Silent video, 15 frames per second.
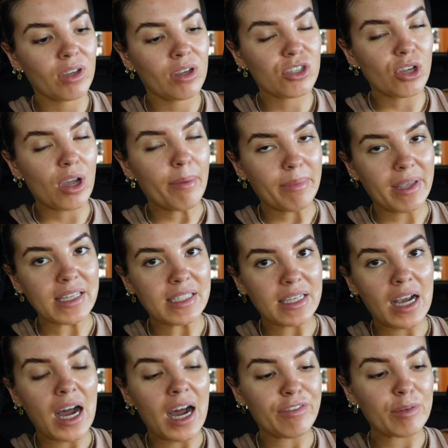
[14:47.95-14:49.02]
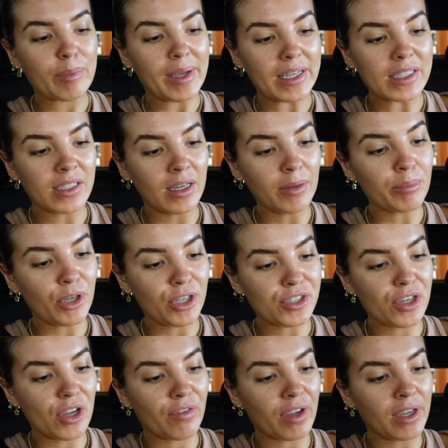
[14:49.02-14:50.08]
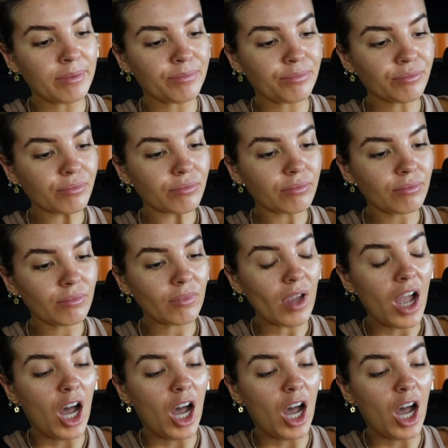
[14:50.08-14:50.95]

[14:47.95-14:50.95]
So I'm guessing half a pizza per serving.